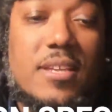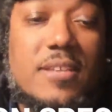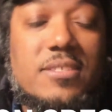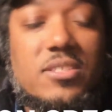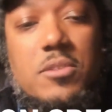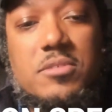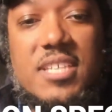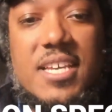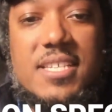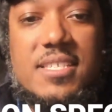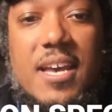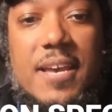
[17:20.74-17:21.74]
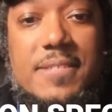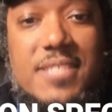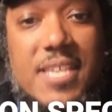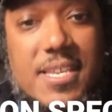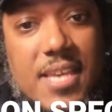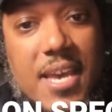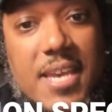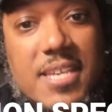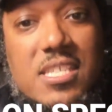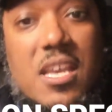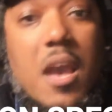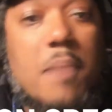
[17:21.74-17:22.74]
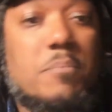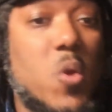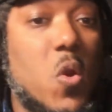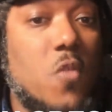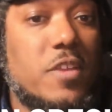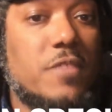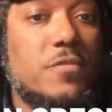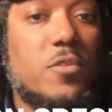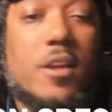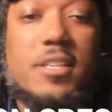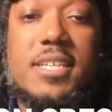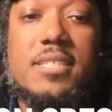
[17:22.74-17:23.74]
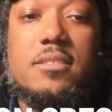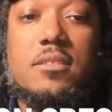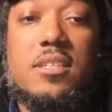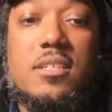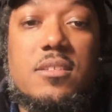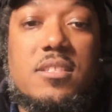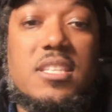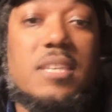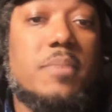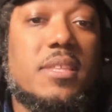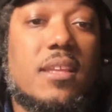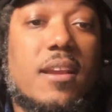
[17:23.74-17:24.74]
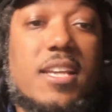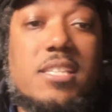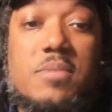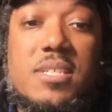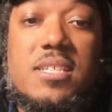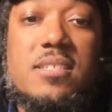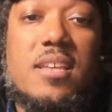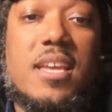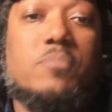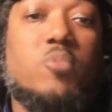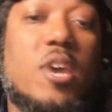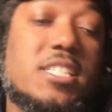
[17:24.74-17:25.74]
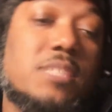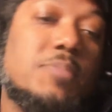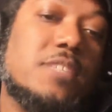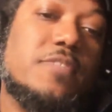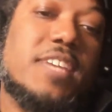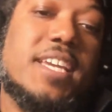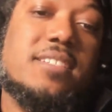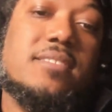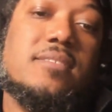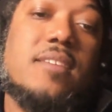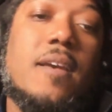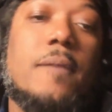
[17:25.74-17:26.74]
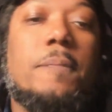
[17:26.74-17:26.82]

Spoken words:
It's called CSI. CSI is perfect for architects looking to deepen their expertise in project specifications